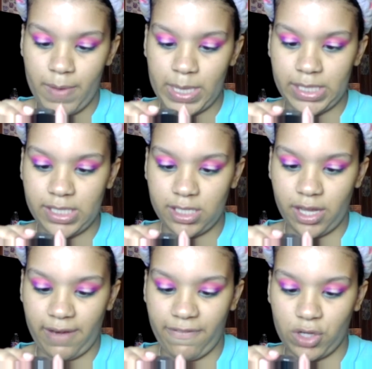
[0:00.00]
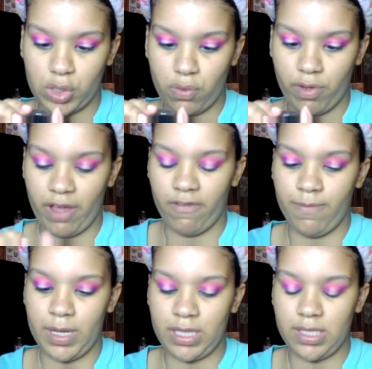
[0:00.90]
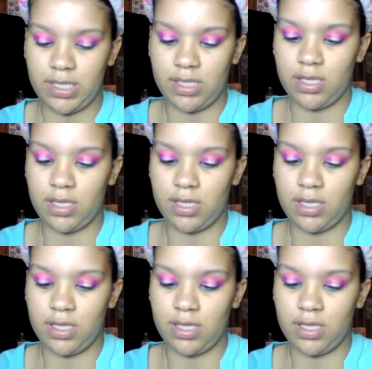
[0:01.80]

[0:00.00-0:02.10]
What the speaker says: this is good for 12 months.